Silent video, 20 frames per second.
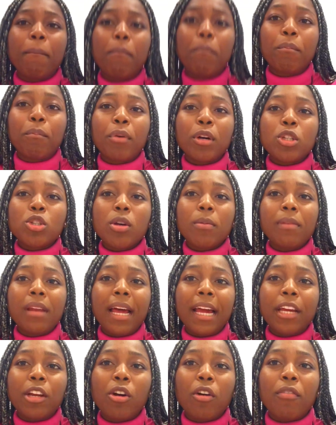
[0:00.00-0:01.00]
bottom
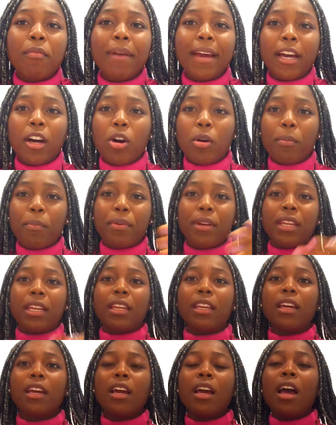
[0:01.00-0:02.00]
line of my company?
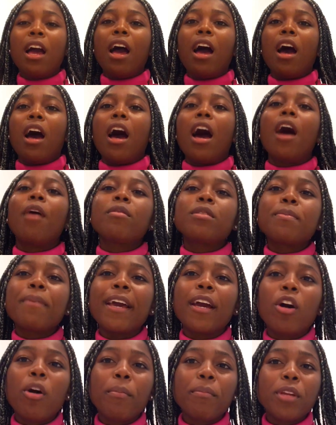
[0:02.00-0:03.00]
How is my
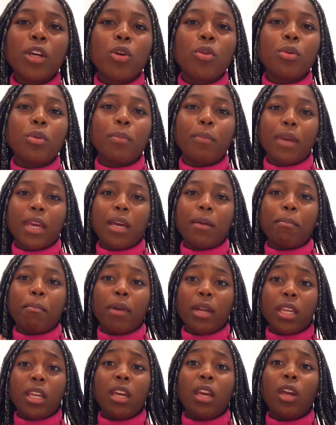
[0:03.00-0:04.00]
company going to make
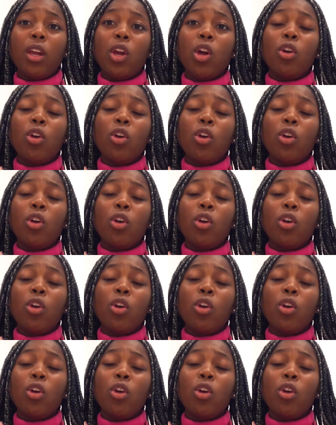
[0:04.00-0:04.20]
money?